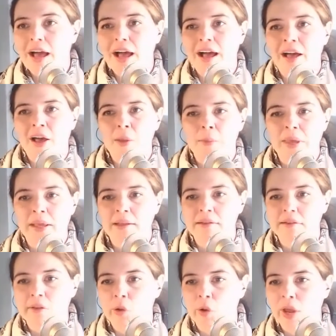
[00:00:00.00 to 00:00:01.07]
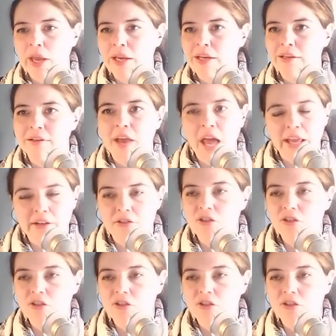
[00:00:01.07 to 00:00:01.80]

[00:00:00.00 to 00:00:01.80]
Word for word: It's located not